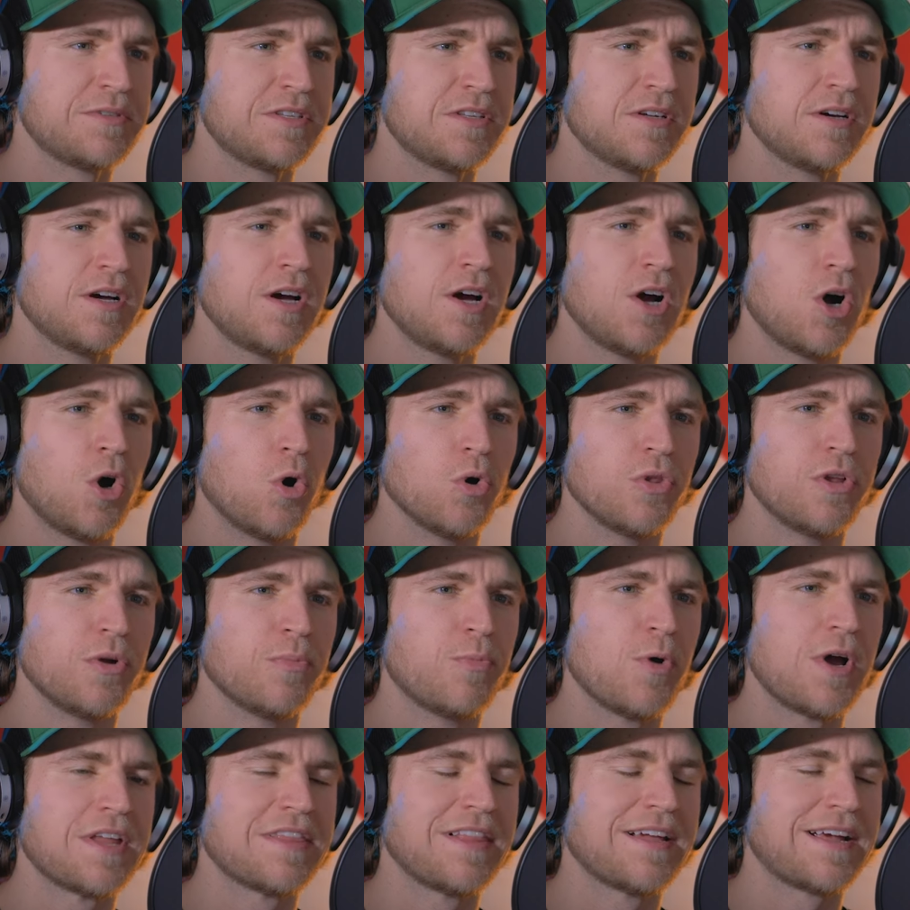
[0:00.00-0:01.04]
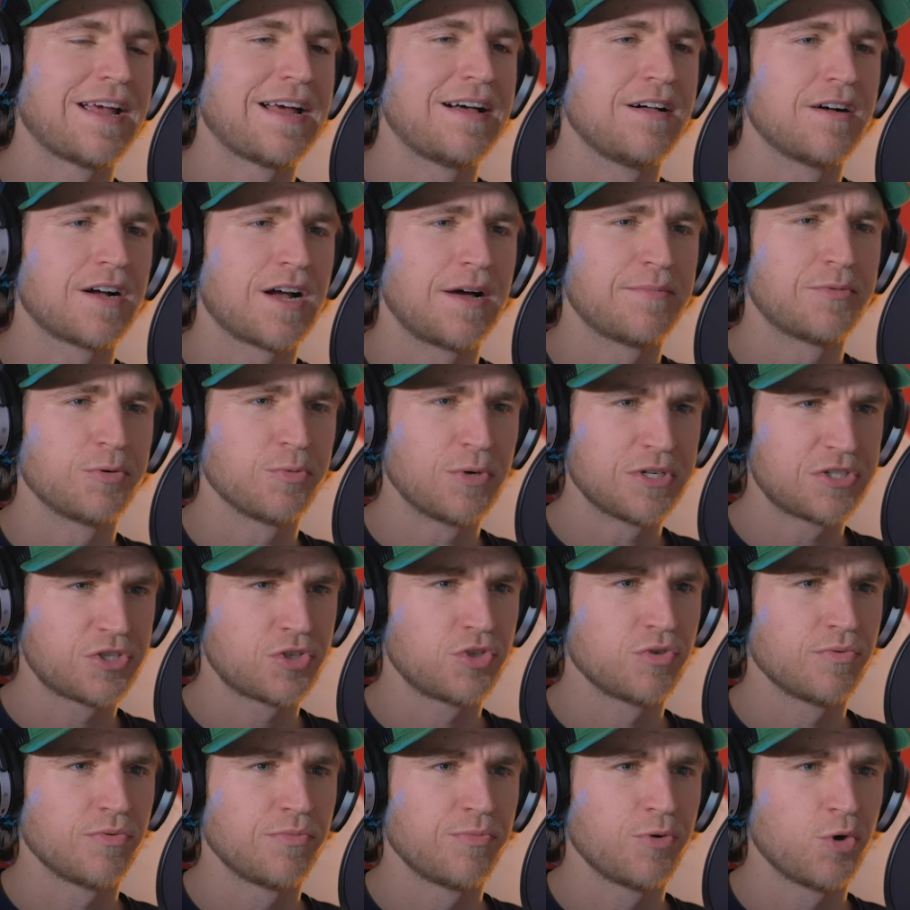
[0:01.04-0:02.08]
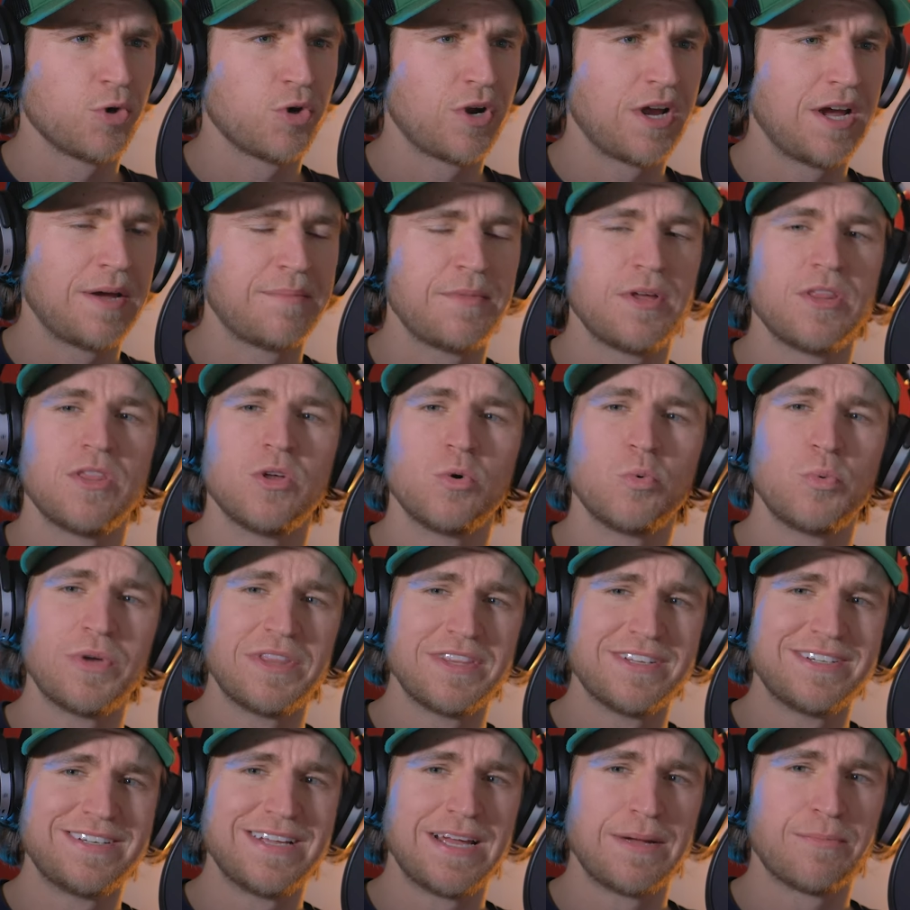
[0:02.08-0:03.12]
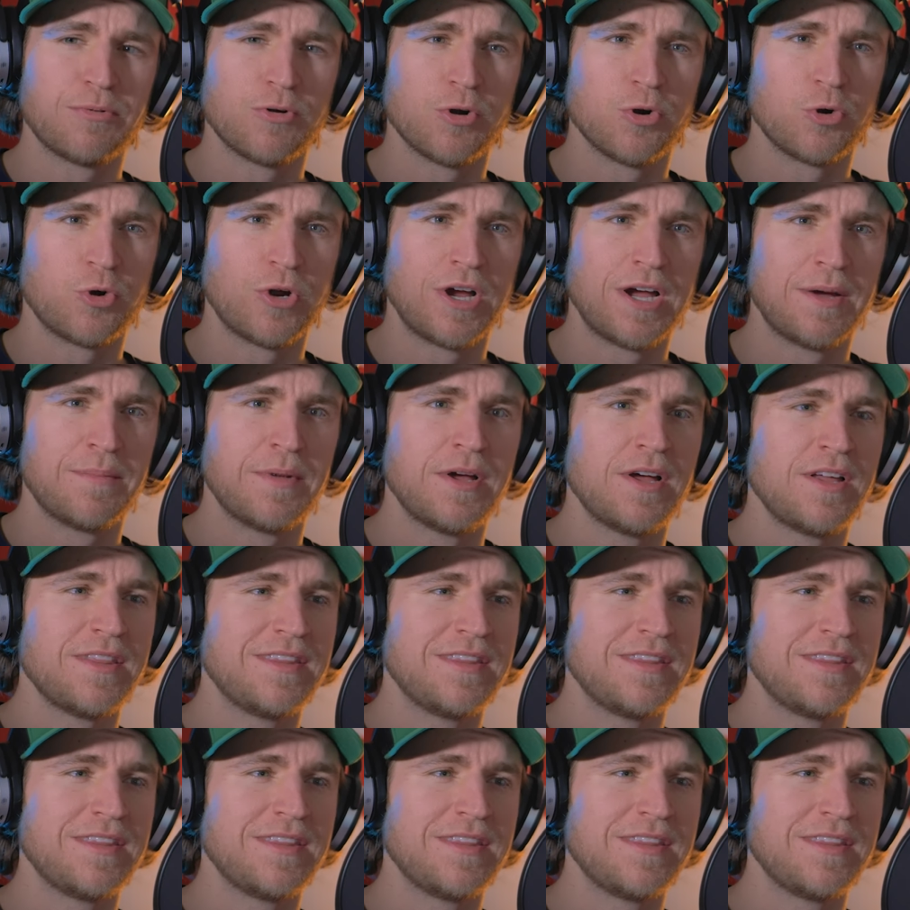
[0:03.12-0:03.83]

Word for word: the Hold Your Breath Like a Helicopter Rescue Swimmer program, the Win the Day program,